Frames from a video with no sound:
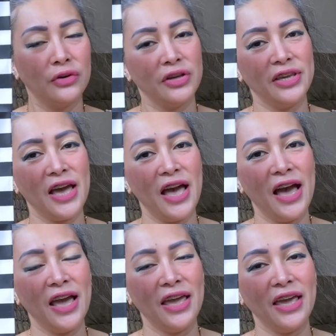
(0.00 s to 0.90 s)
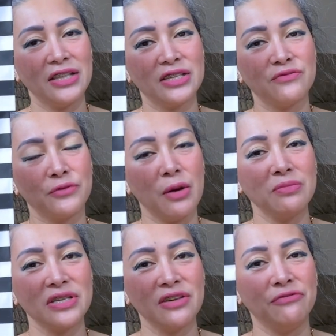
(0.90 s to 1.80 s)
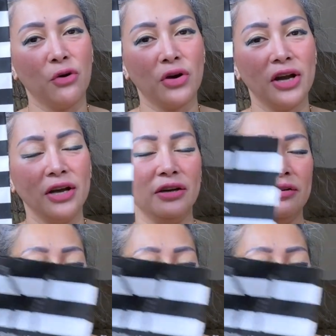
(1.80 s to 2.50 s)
Yeah, it's from Sephora.